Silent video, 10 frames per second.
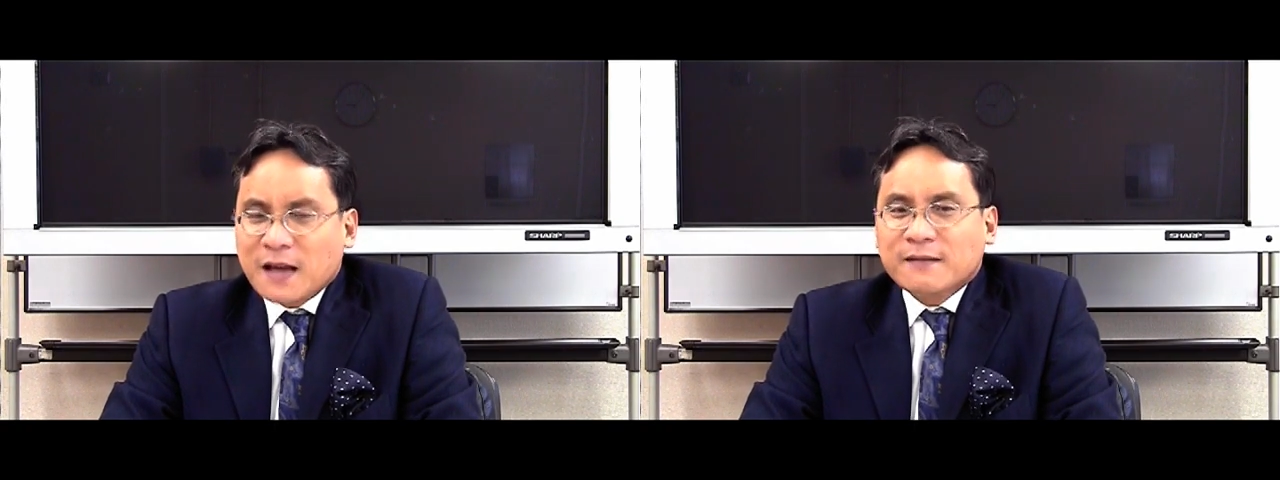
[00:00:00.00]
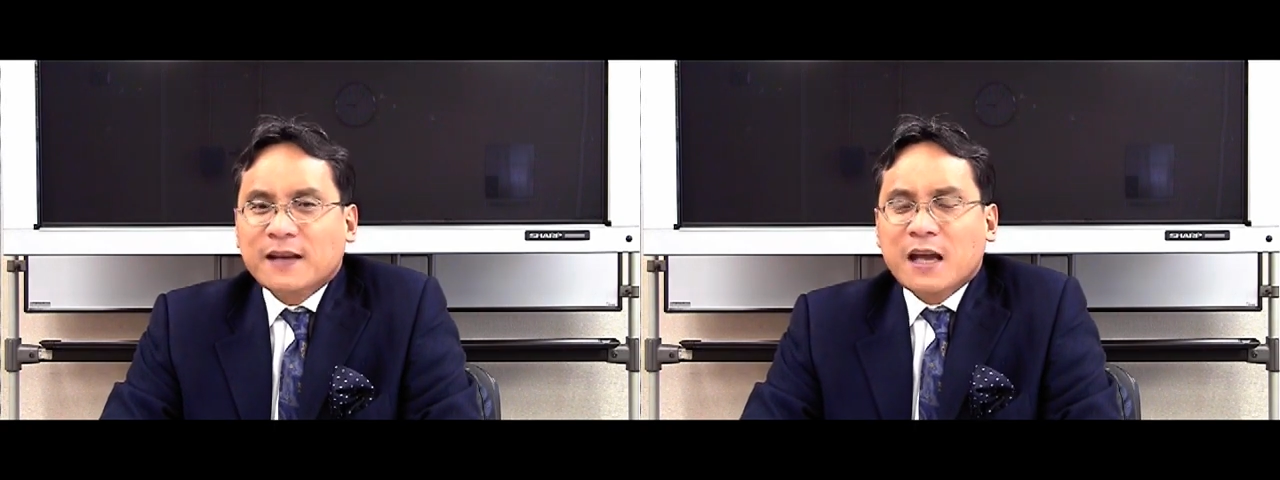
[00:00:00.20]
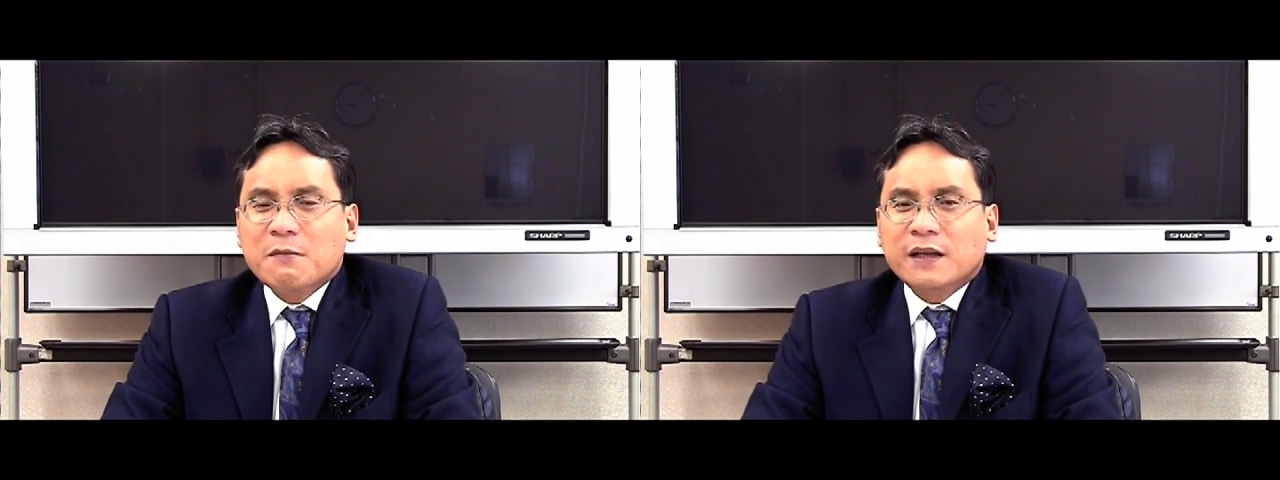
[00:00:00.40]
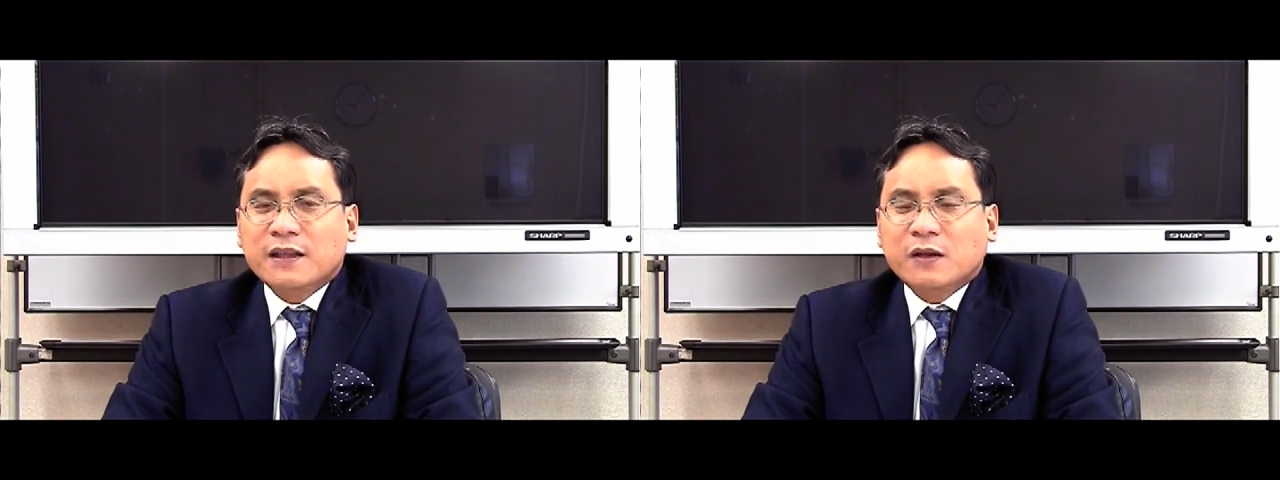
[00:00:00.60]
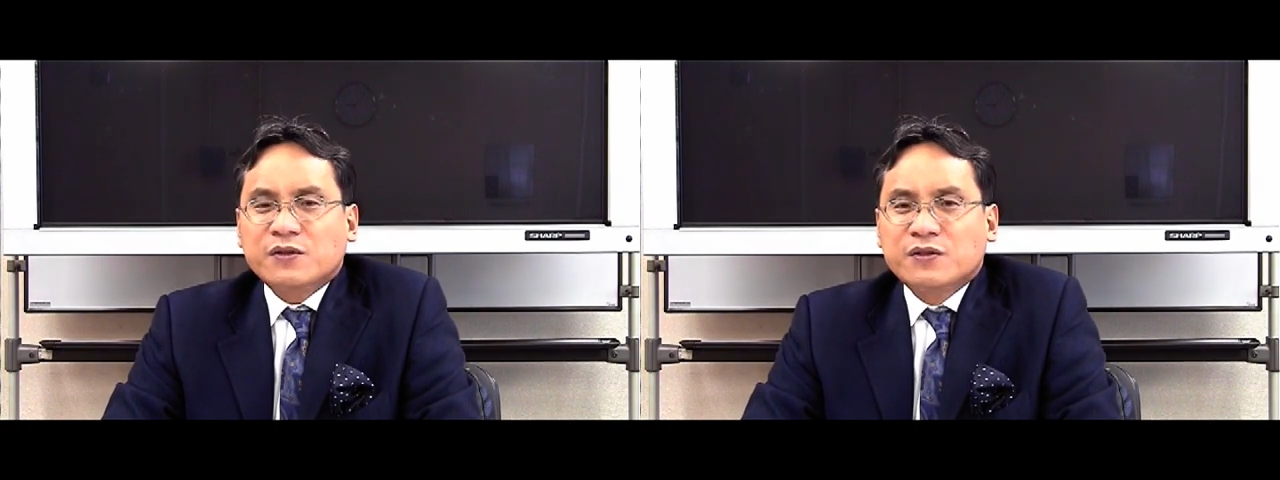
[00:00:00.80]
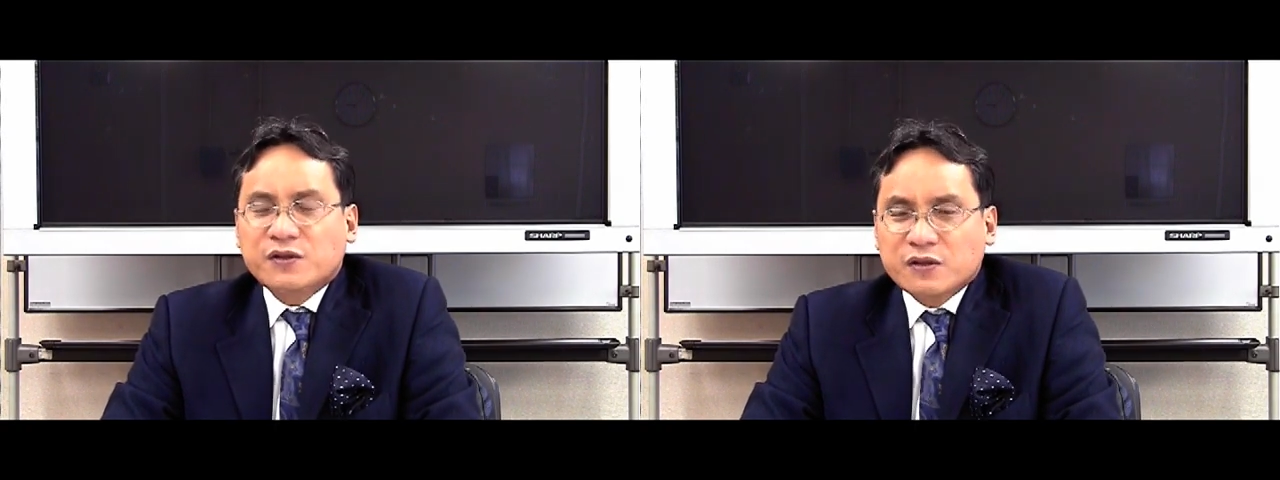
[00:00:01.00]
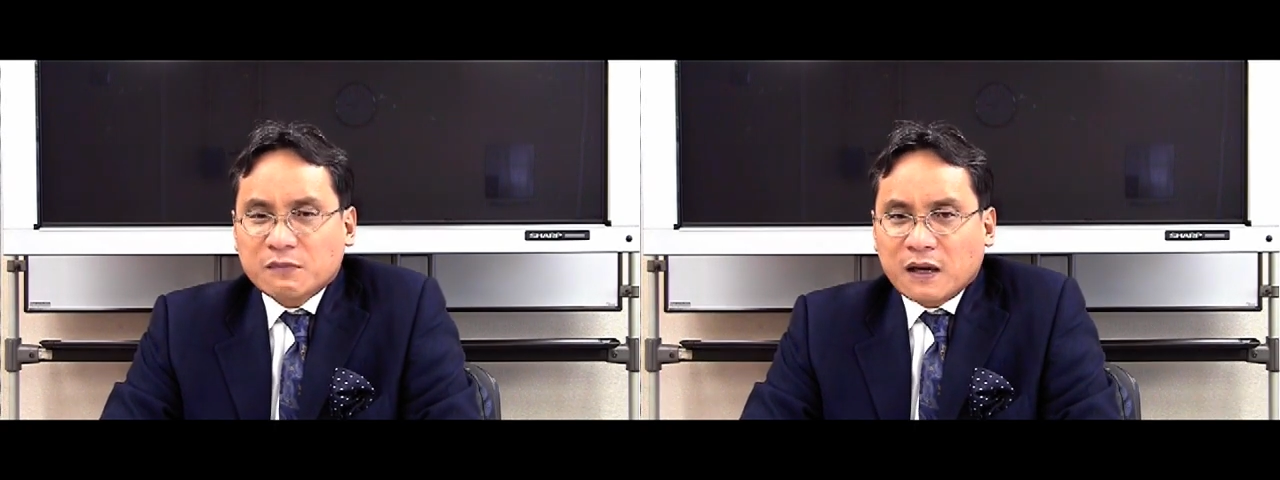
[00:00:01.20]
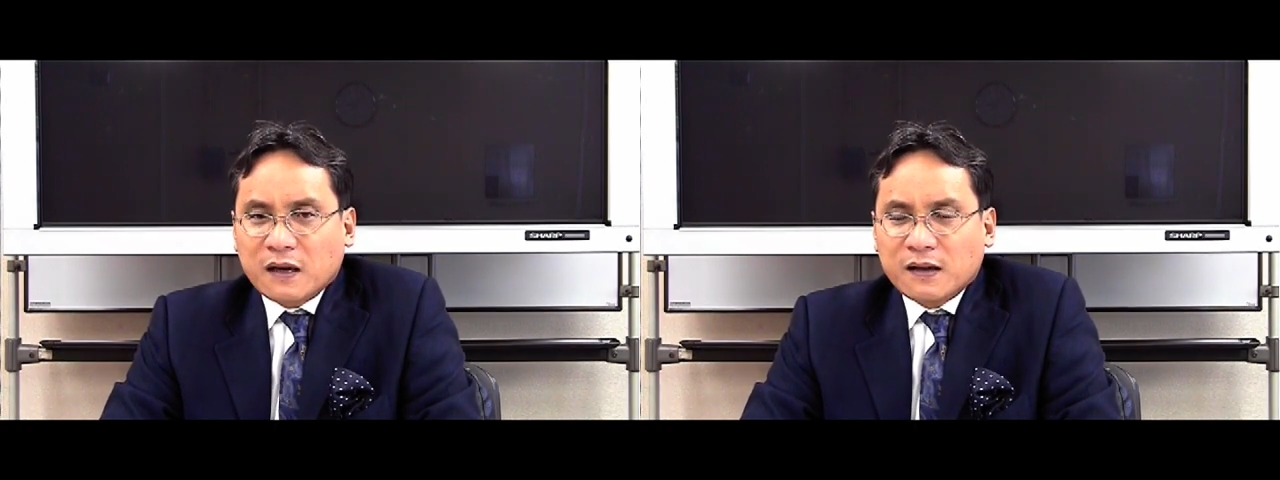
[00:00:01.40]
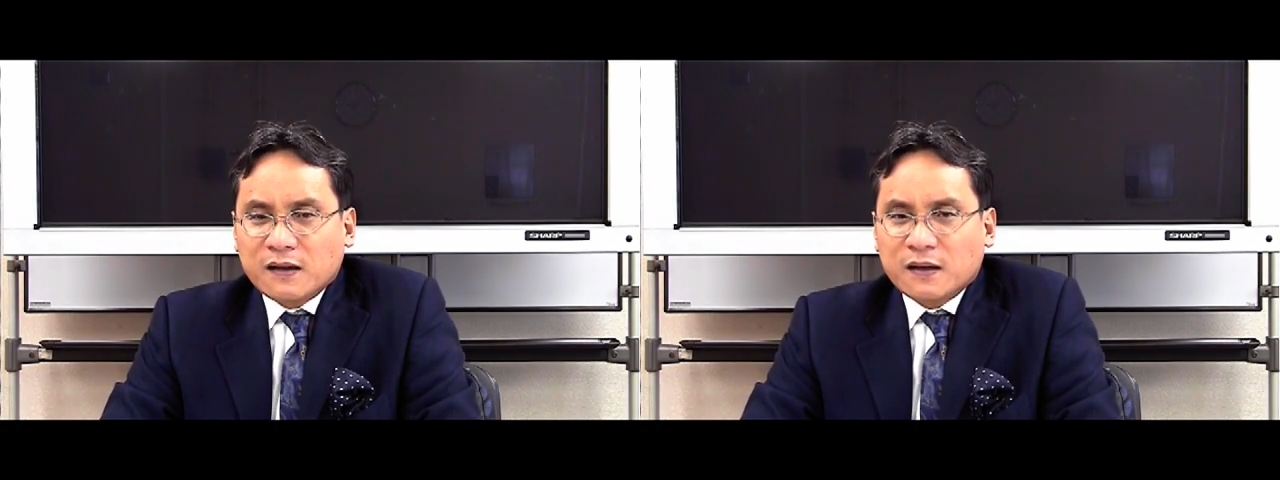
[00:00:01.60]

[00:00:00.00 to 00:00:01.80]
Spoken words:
namely the consumer